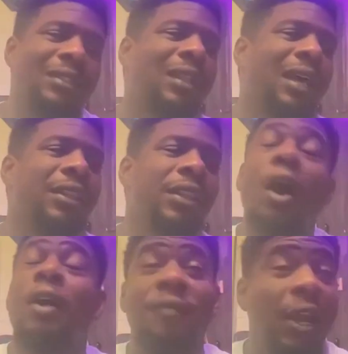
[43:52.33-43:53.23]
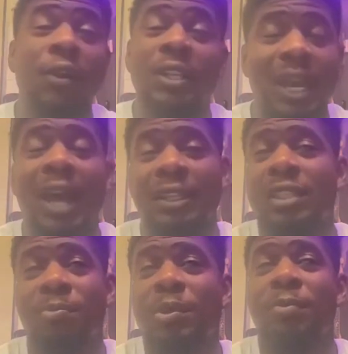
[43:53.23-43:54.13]
Like, there are very talented
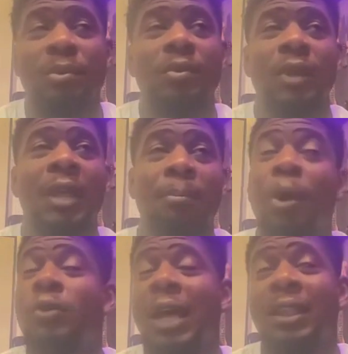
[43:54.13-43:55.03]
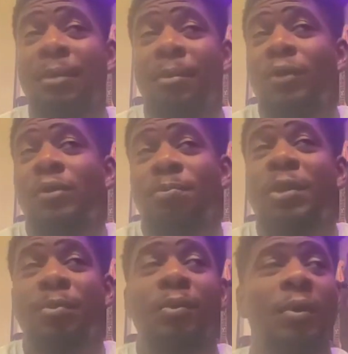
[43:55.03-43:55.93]
people, and I think most
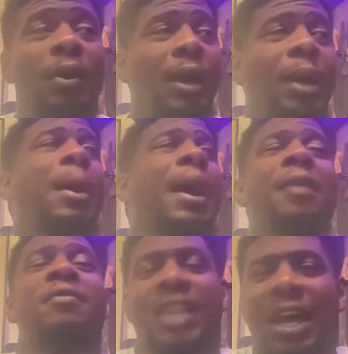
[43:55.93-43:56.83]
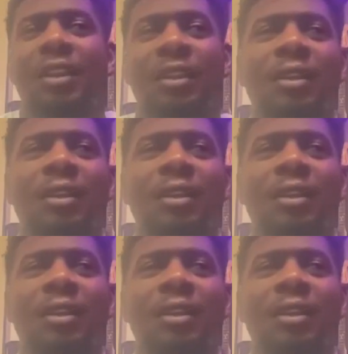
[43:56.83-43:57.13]
people have talent.